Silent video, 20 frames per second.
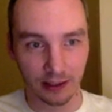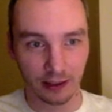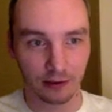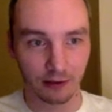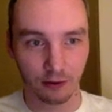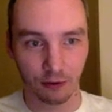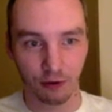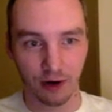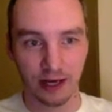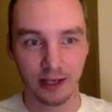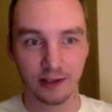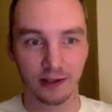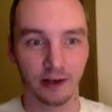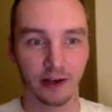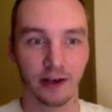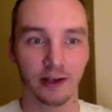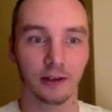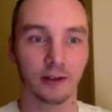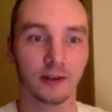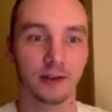create an
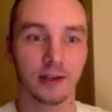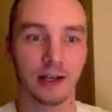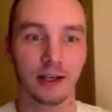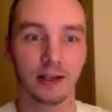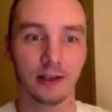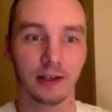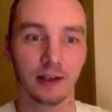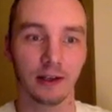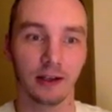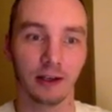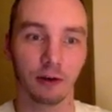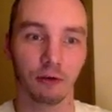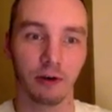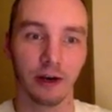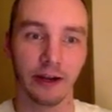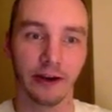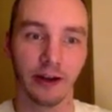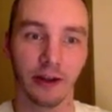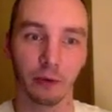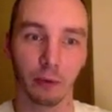idle state and then create
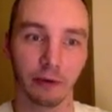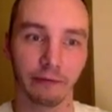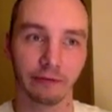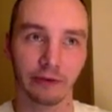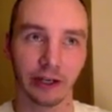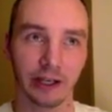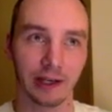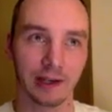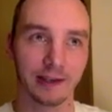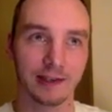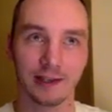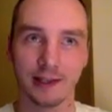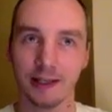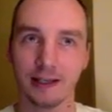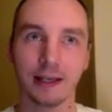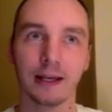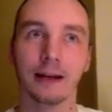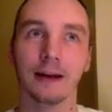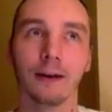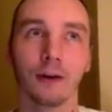another one for
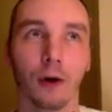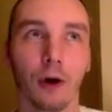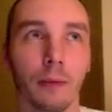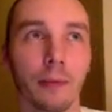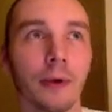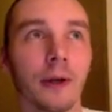seeking glob.